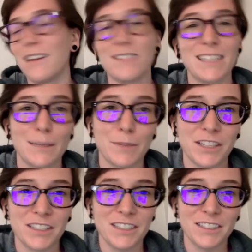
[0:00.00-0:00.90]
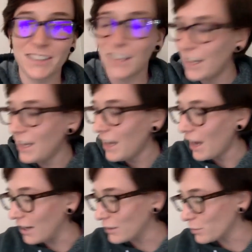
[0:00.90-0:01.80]
I really like binoculars.
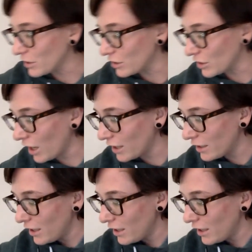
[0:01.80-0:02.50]
Uh, it's worth a shot.